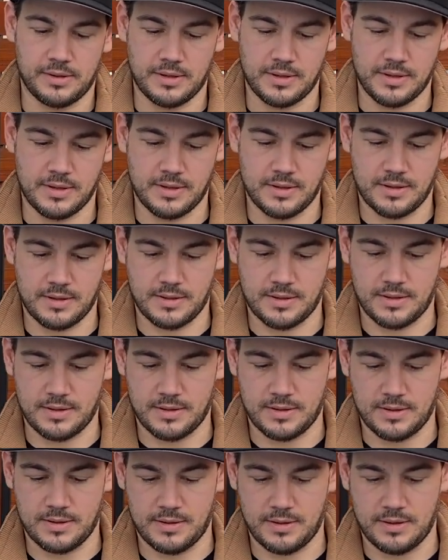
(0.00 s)

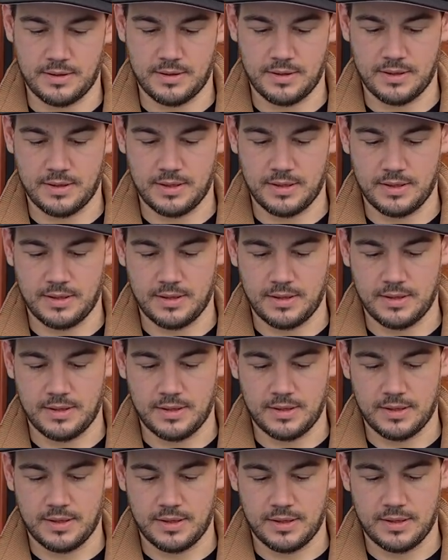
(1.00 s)

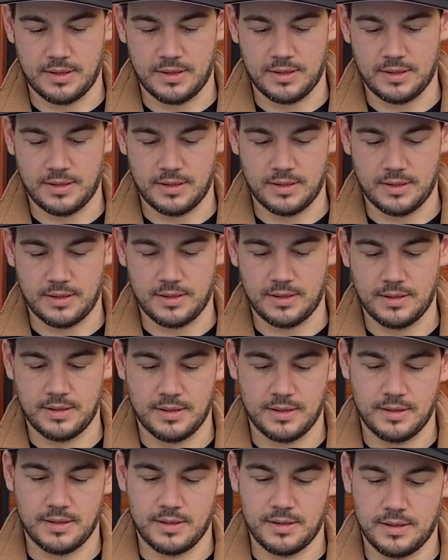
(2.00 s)

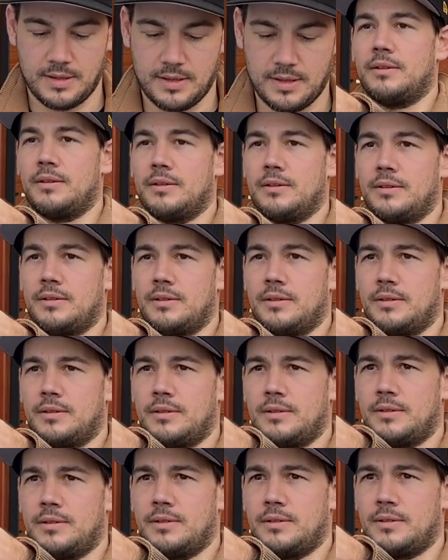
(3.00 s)

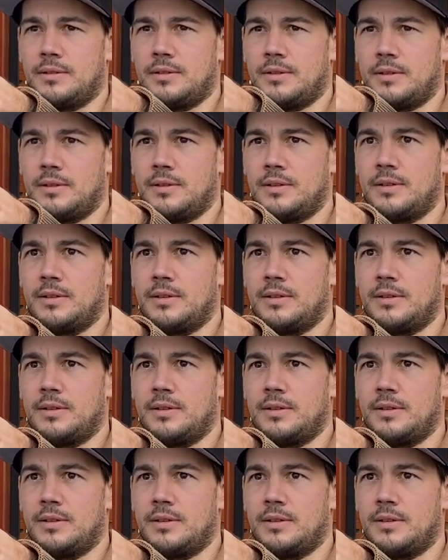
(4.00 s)
No one is speaking in this clip.